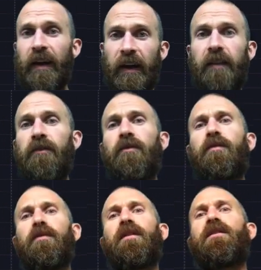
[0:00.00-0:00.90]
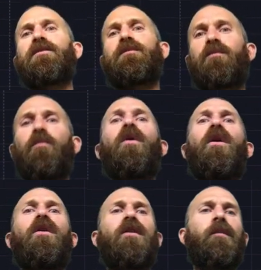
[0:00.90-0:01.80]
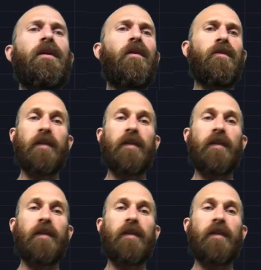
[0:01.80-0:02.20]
And then two, three years, we're all going to be golden.